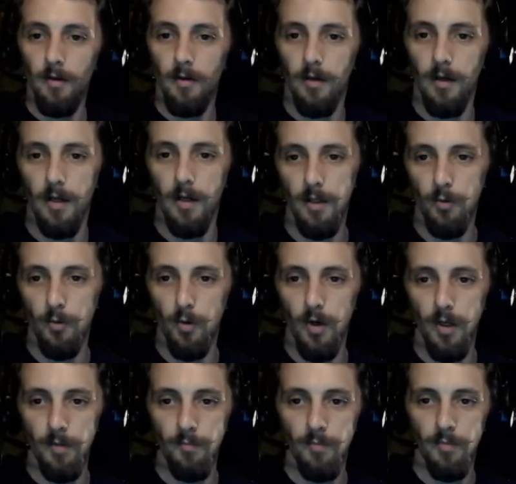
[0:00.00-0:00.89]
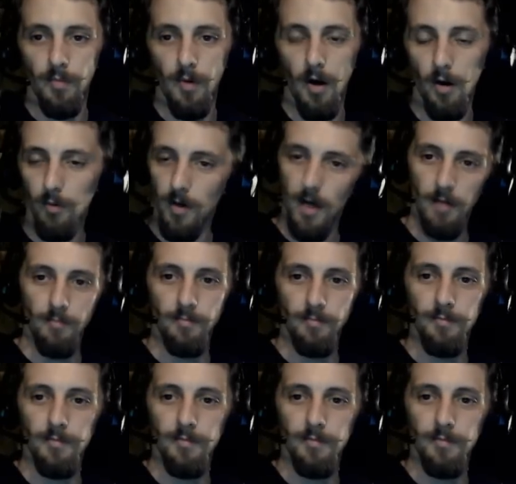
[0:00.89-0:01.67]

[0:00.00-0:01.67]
Anyway, all right.